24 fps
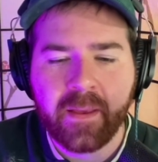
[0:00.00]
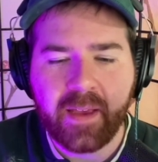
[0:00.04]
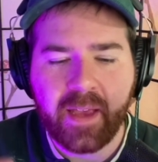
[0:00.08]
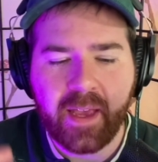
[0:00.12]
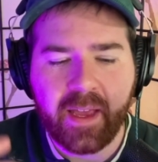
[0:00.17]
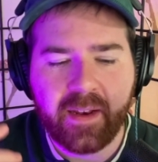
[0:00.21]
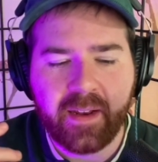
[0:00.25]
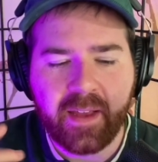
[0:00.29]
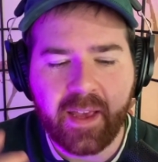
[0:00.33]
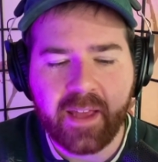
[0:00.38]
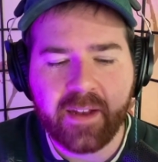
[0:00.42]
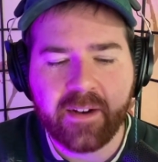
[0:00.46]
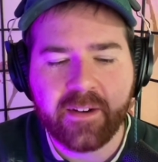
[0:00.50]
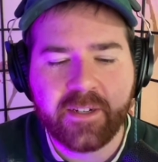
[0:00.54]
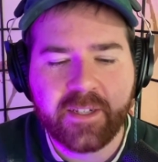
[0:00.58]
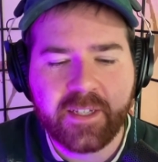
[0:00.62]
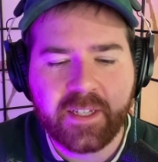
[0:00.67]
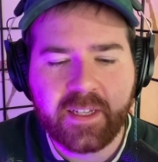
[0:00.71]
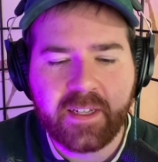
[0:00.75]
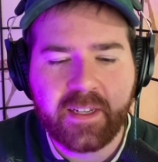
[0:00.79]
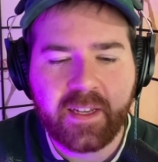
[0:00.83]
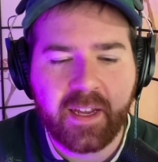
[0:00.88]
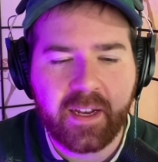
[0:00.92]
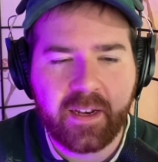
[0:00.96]
and
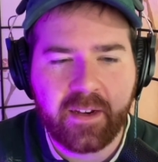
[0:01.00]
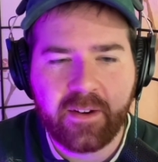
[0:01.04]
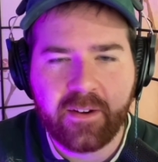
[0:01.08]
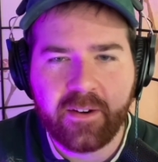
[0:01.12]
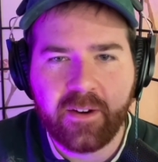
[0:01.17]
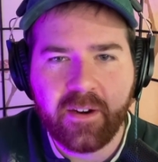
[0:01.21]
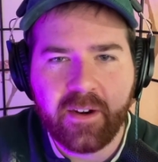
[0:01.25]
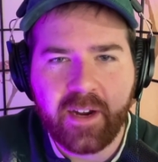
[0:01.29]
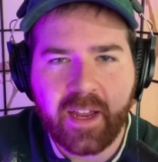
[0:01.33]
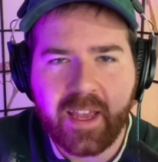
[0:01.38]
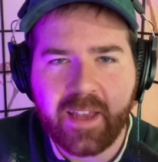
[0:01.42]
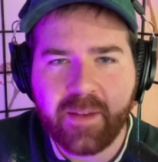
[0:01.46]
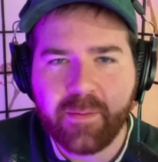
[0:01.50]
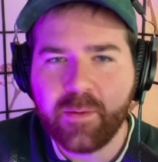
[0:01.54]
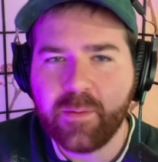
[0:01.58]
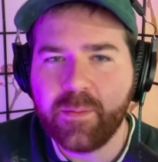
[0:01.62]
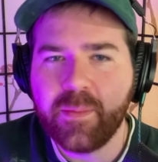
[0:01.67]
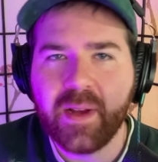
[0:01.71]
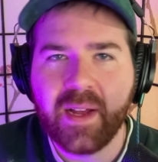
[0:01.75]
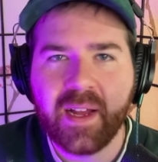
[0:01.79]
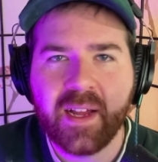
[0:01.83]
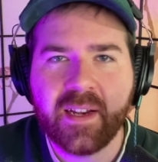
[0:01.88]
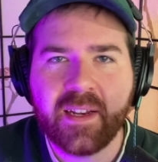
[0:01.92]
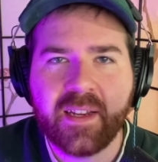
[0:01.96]
energy and you're
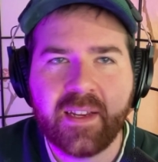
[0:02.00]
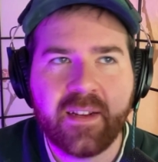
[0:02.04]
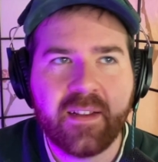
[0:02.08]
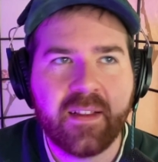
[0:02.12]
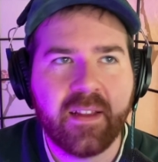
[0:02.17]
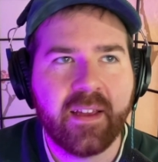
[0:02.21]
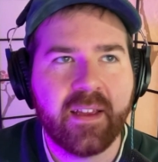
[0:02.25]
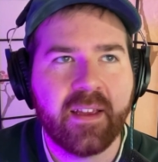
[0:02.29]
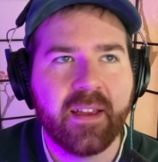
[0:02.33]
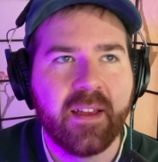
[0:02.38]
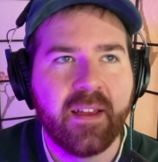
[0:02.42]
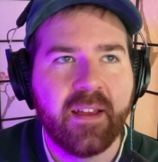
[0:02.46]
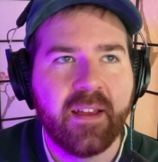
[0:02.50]
able-bodied, like